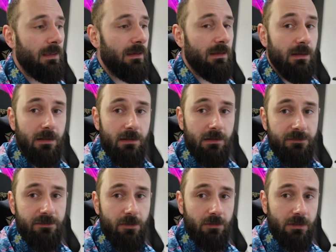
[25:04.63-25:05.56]

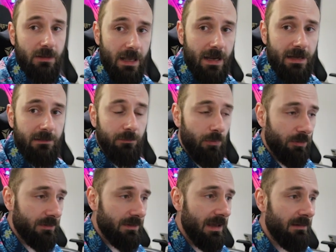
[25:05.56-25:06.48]
if online
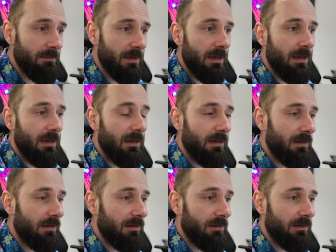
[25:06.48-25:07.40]
board game.
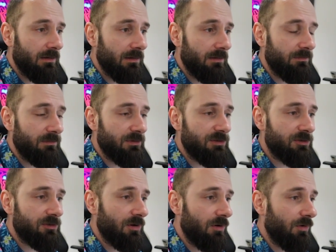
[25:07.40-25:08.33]

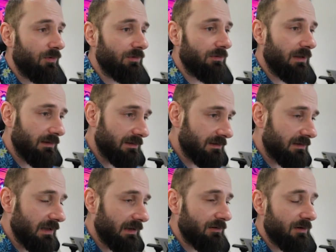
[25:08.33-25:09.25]
So this is
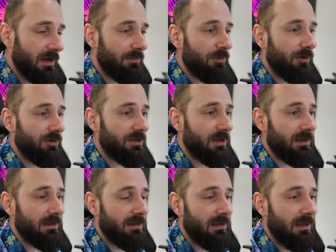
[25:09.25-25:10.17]
like great
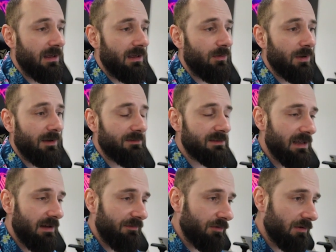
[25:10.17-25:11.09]
project. We have
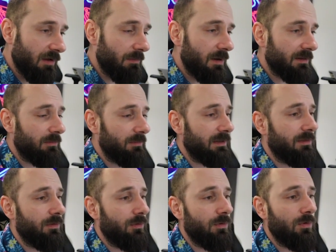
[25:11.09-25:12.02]
stuff for Lobotomy
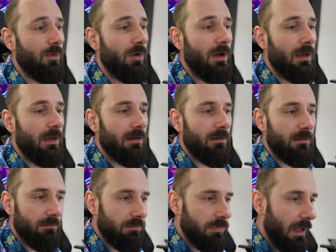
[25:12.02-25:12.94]
2,
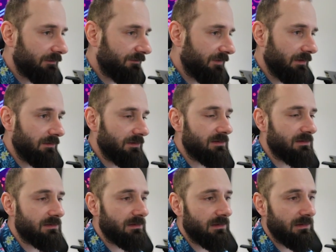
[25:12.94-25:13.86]

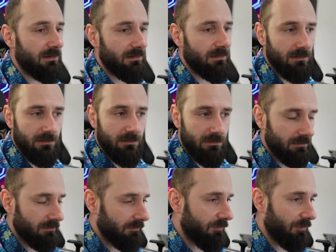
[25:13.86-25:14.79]
Bloodfields,
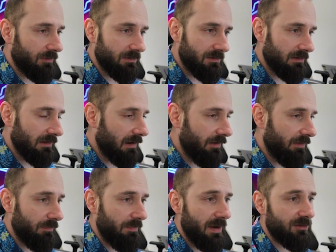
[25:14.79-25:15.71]
of course
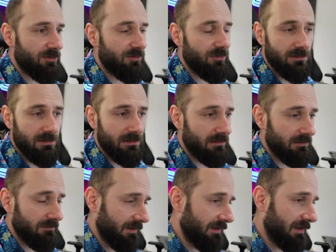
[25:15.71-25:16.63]
other patrons,
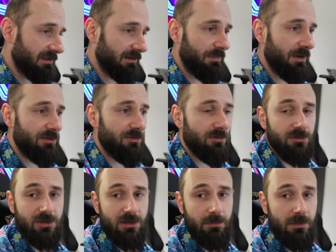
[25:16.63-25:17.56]
Fantasy patron,
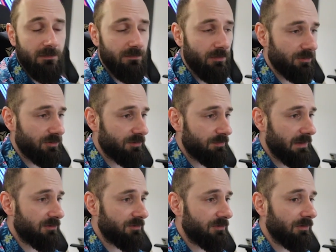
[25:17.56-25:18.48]
Chibi Forge
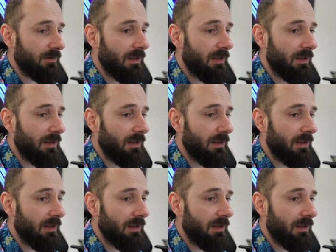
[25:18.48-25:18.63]
patron,